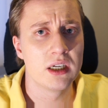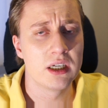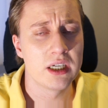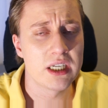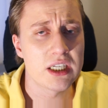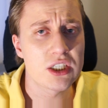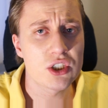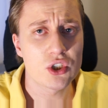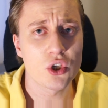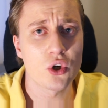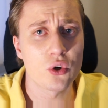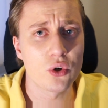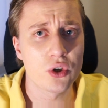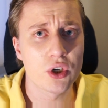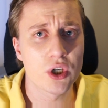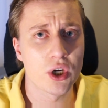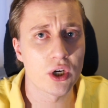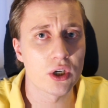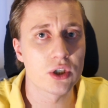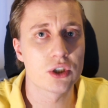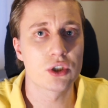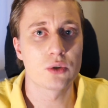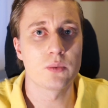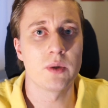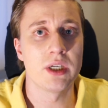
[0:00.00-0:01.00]

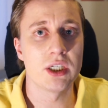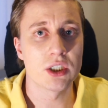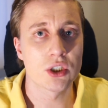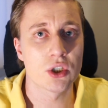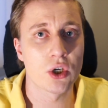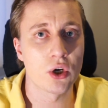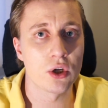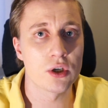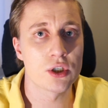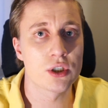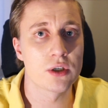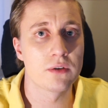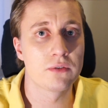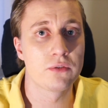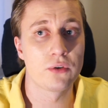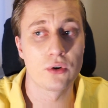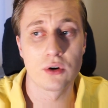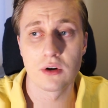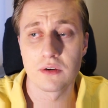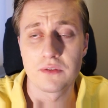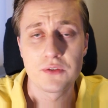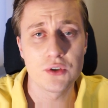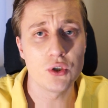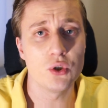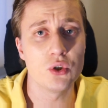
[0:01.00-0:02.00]
historical Swedish culture
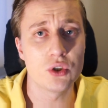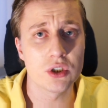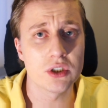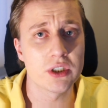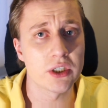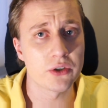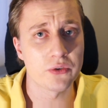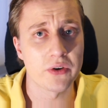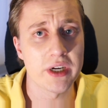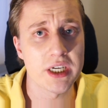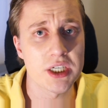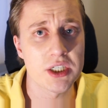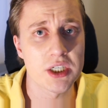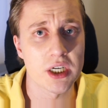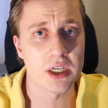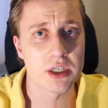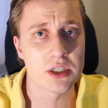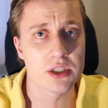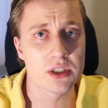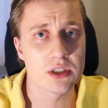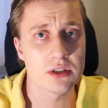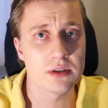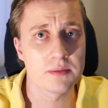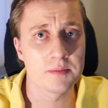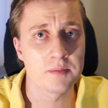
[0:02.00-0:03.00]
for future
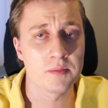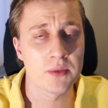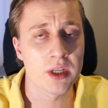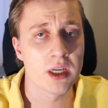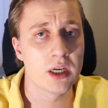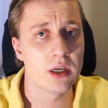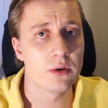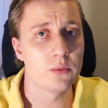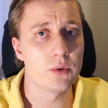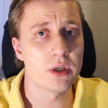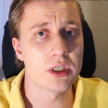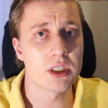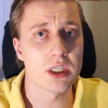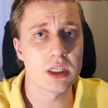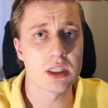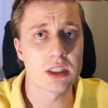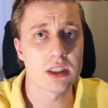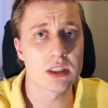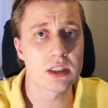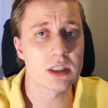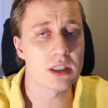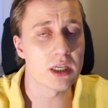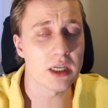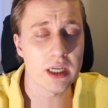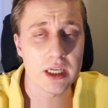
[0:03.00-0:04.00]
generations, which
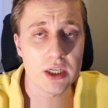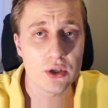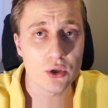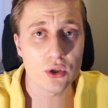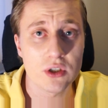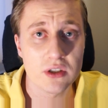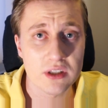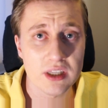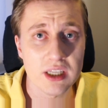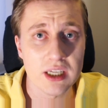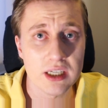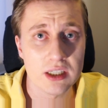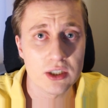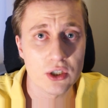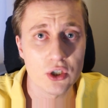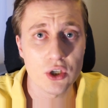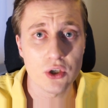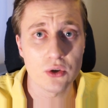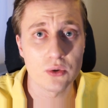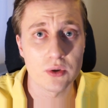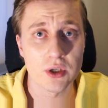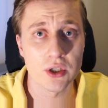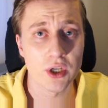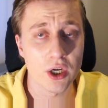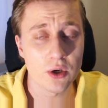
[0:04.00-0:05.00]
is a good thing to do, you